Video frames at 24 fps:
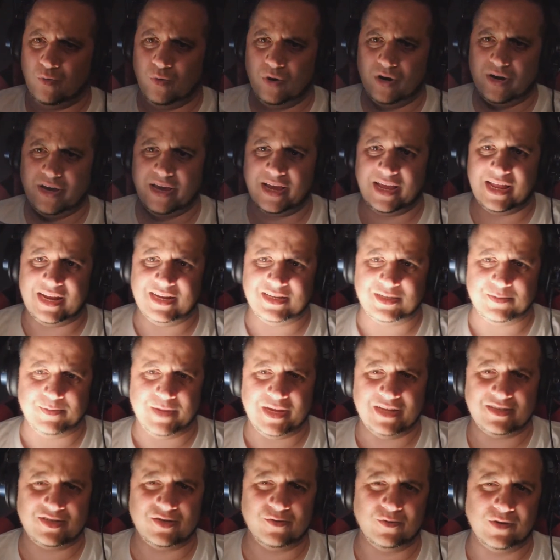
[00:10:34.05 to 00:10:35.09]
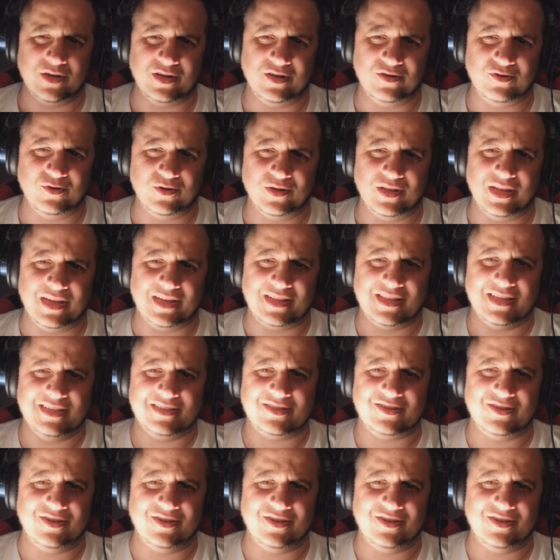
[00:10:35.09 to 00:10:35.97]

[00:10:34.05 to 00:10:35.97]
working at its best. So we're going to do it like this.